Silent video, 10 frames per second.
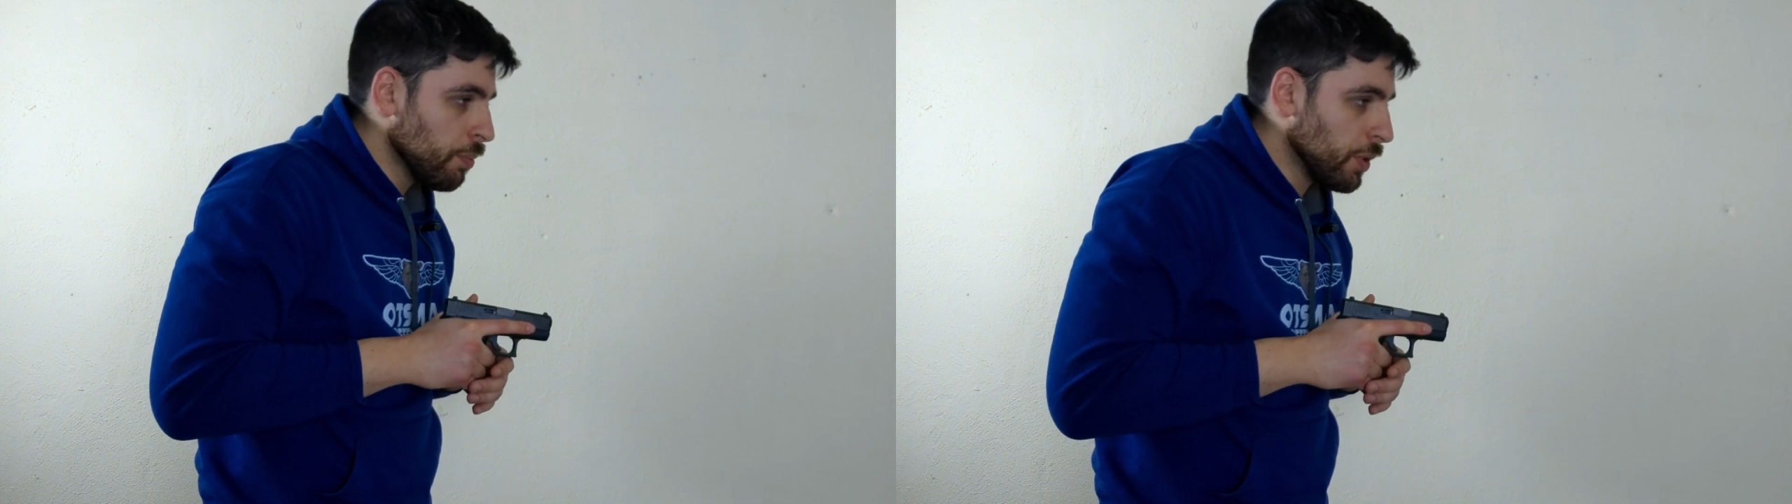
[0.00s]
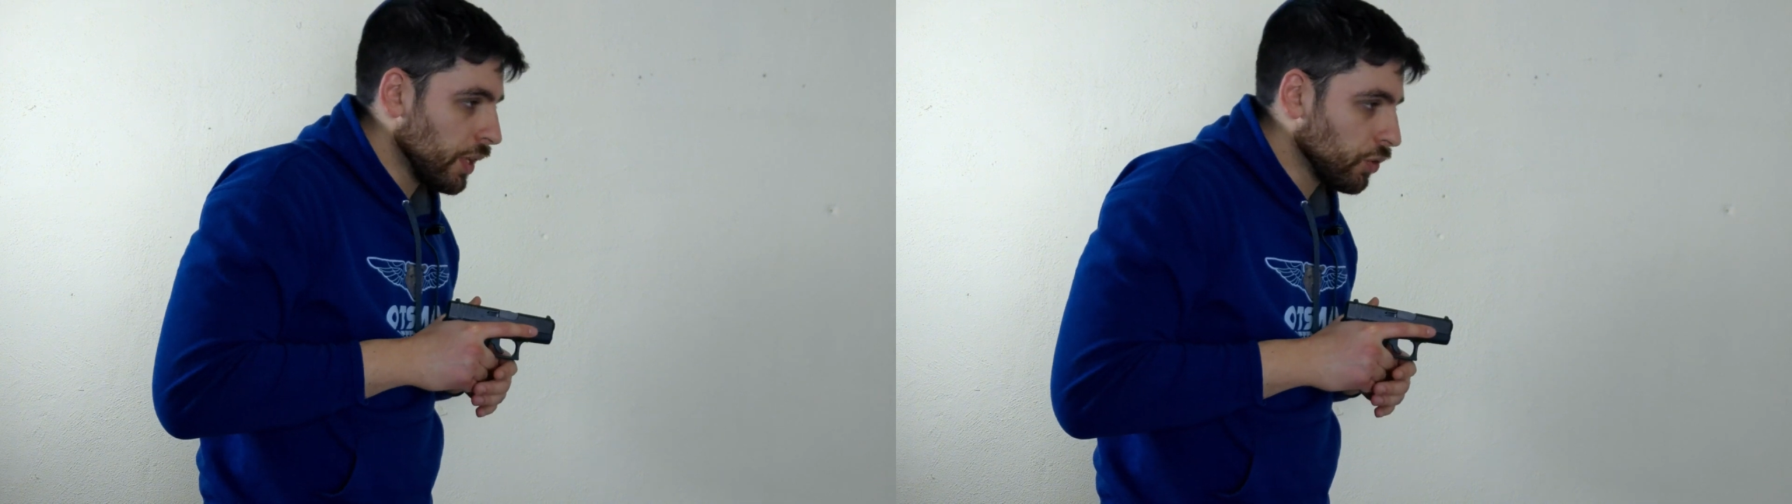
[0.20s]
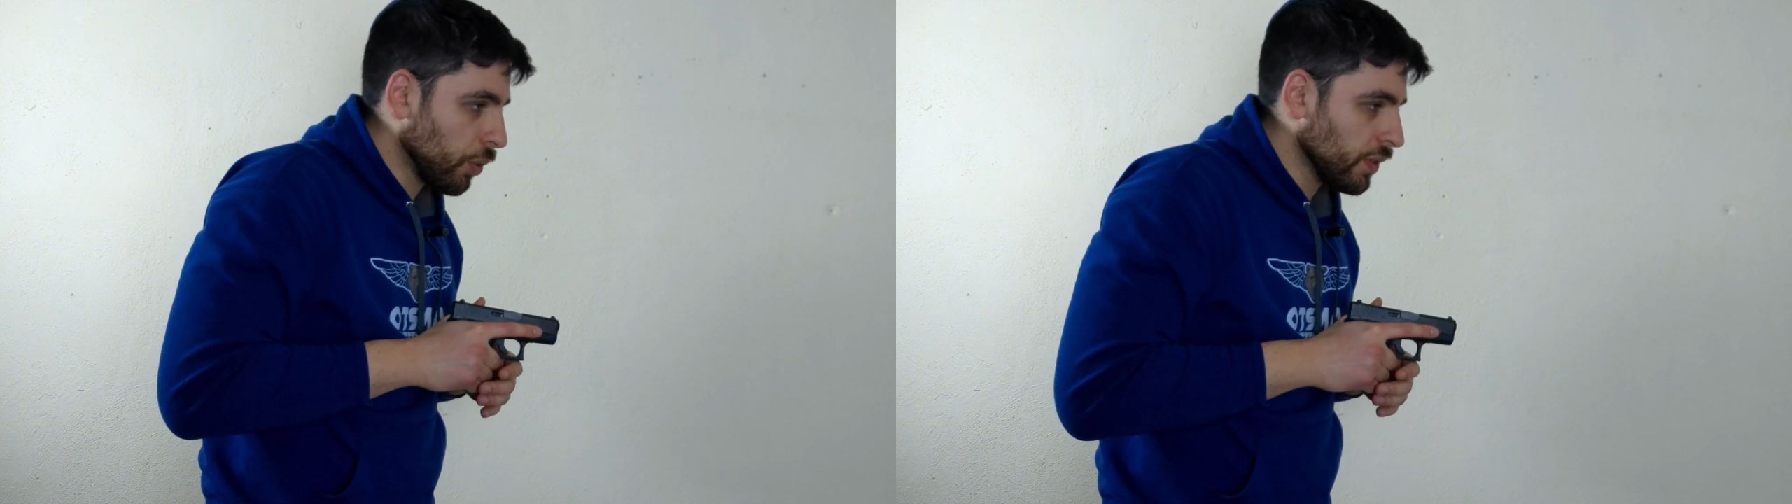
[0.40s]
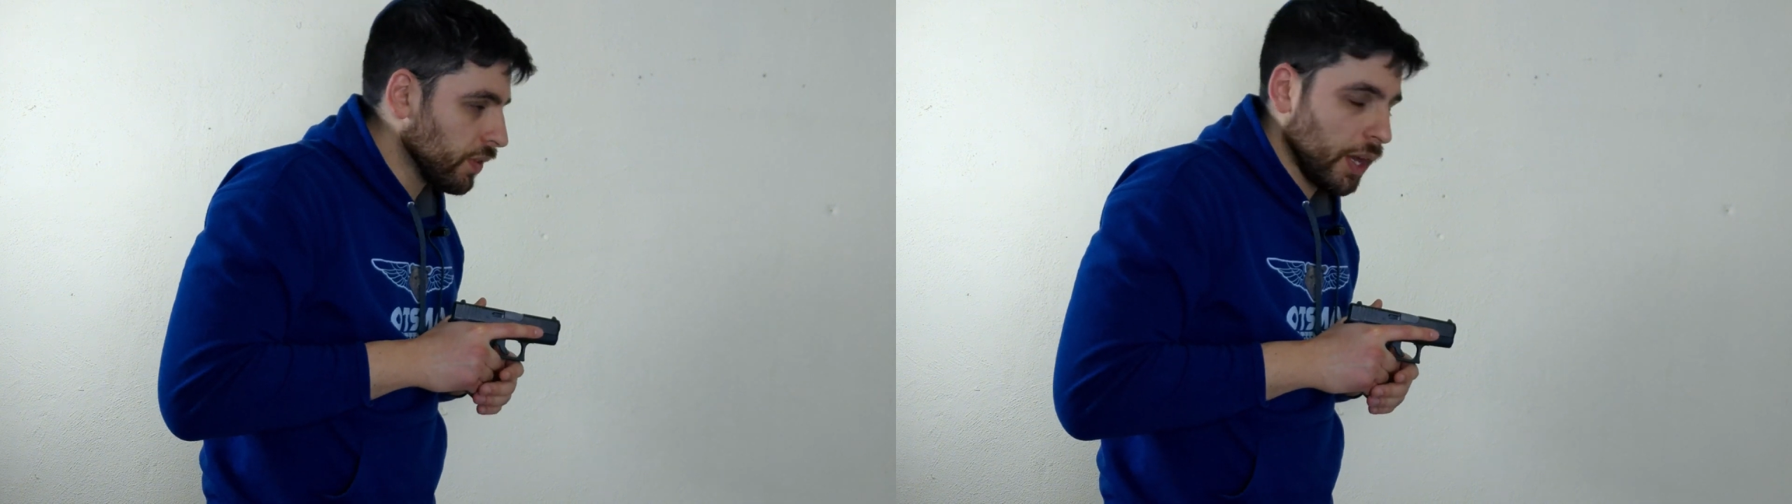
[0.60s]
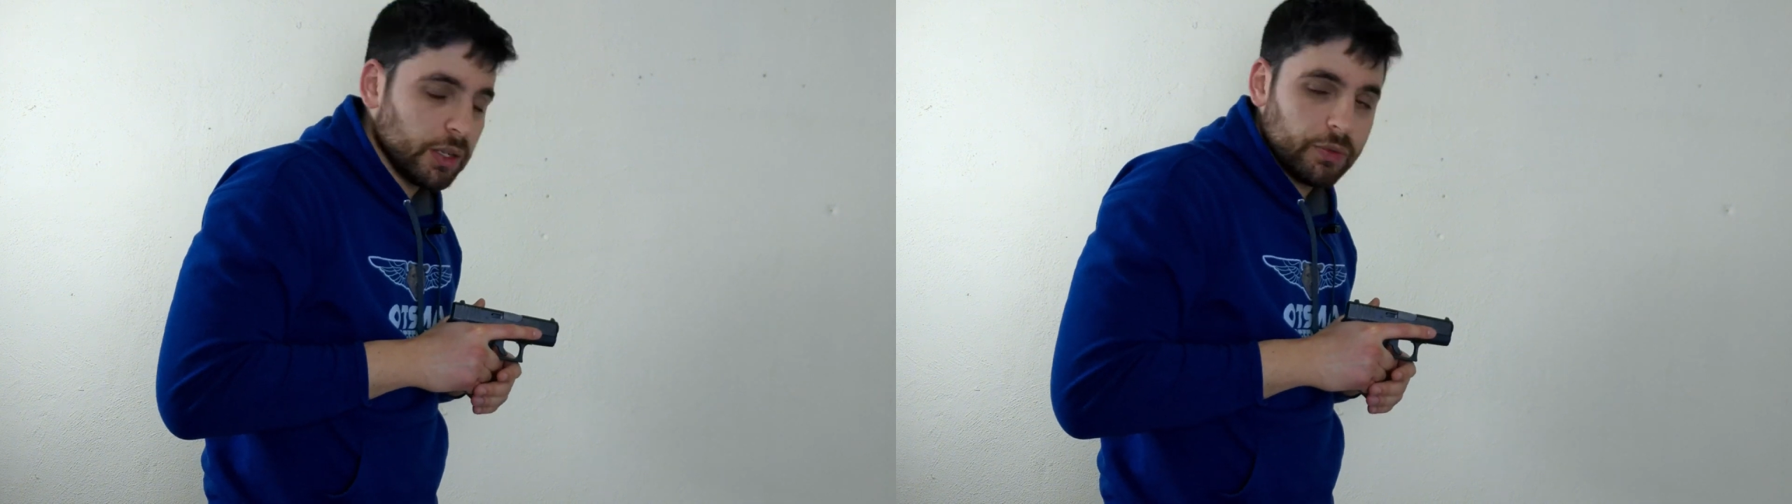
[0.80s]
But then towards
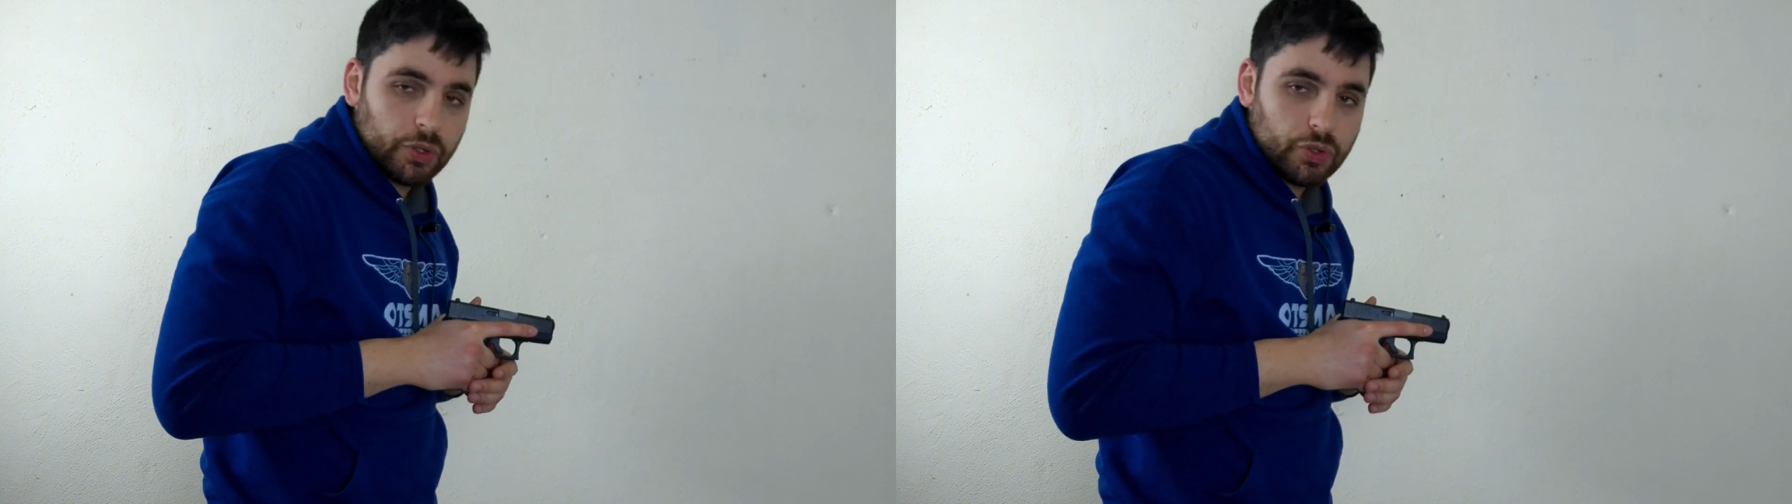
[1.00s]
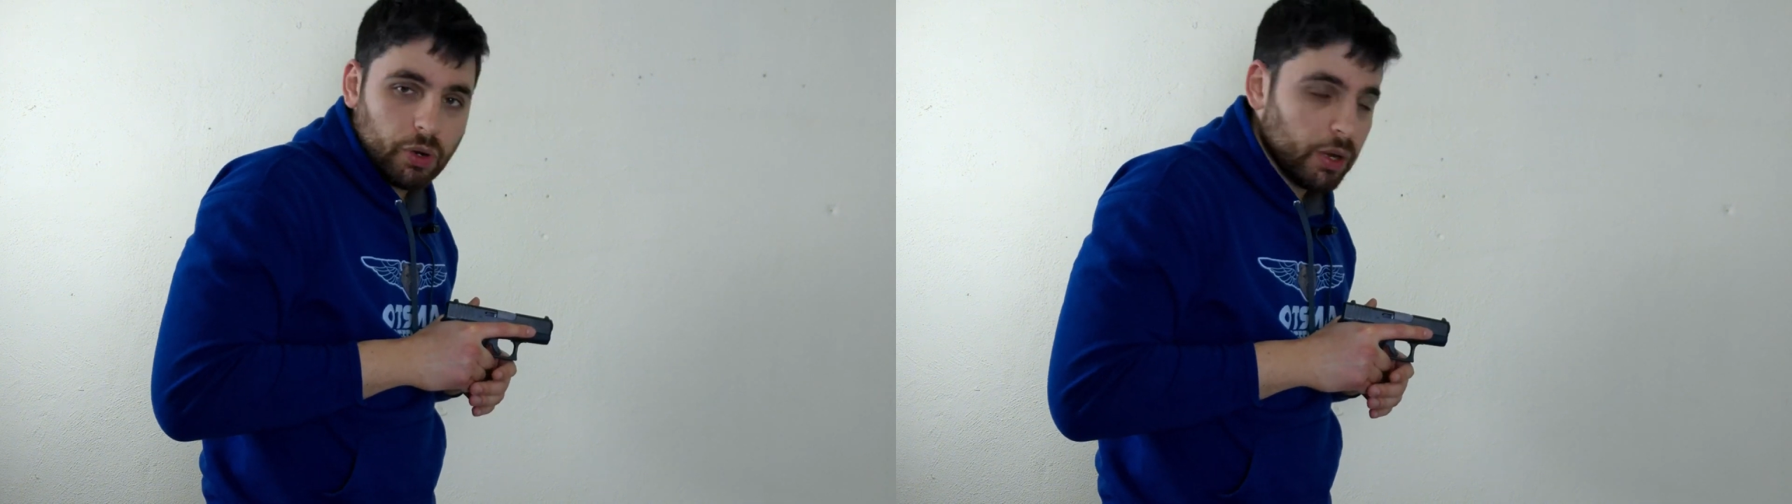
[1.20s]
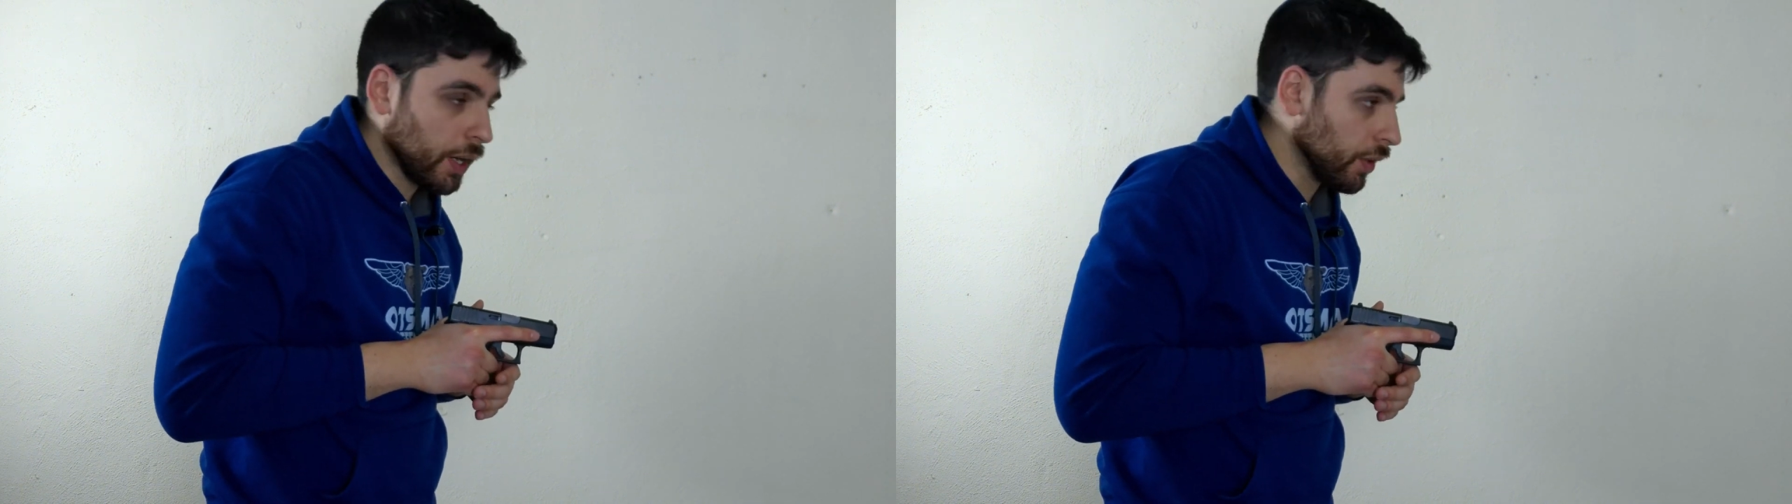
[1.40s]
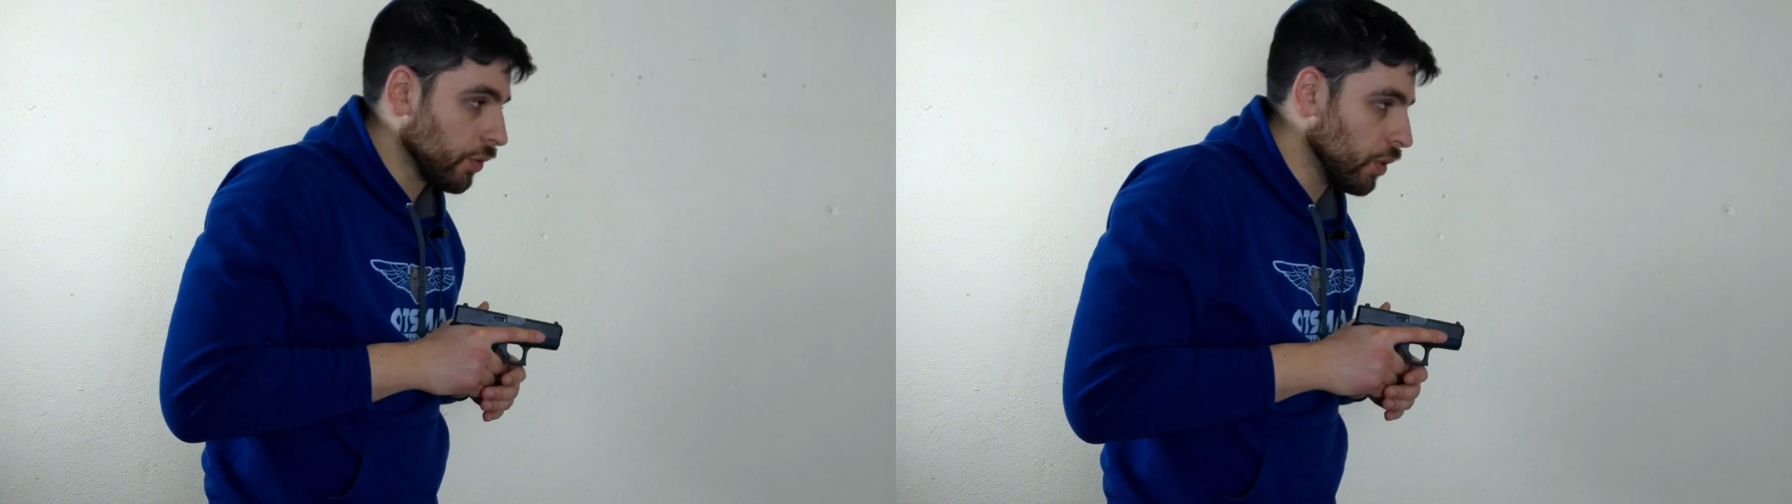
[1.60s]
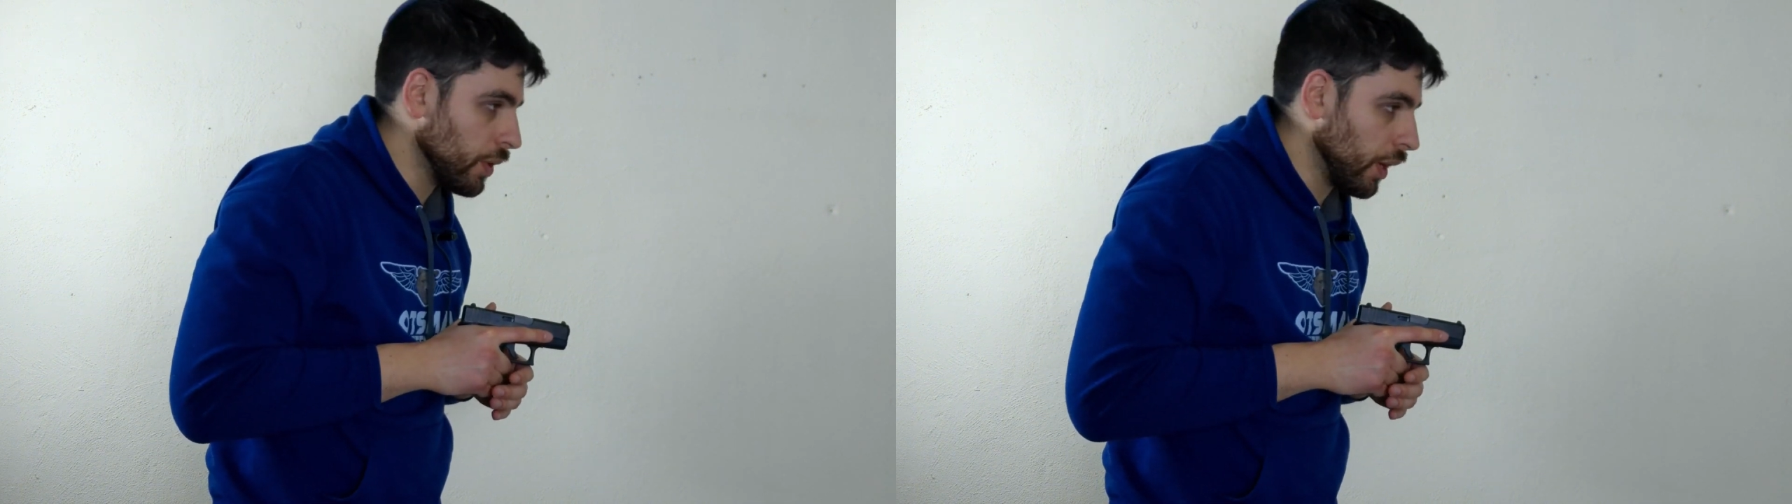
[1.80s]
the end of your draw, kind of
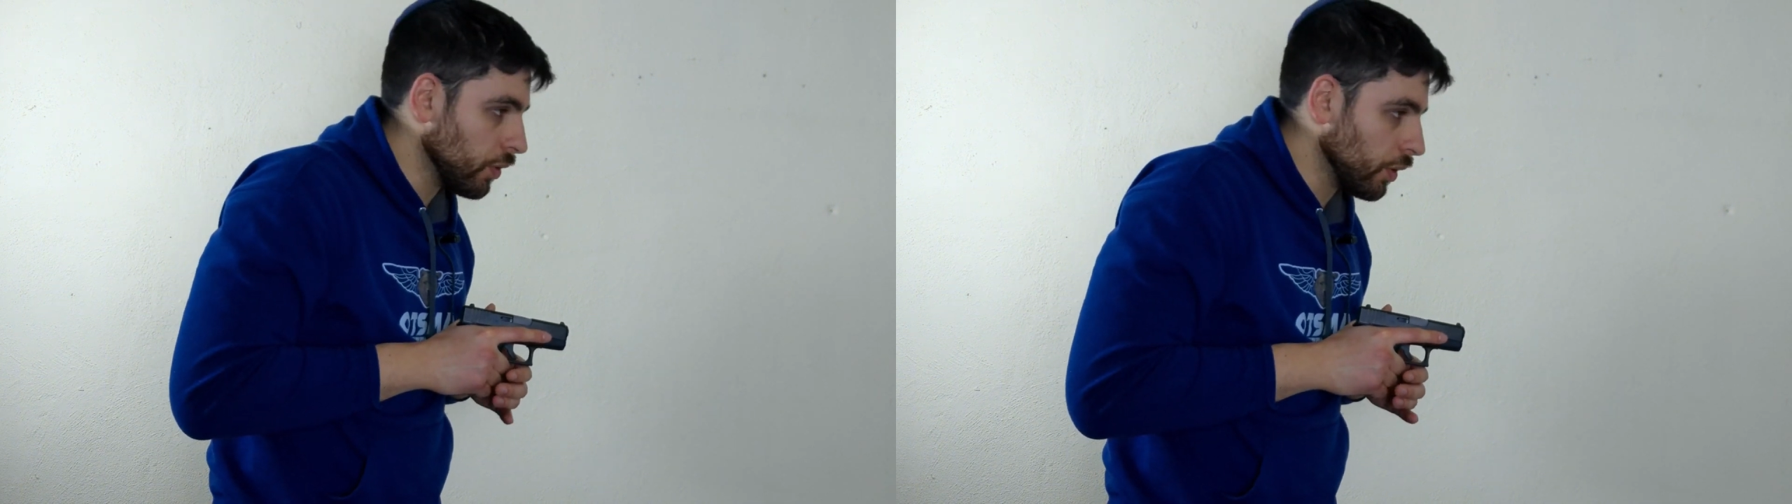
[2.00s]
slow down.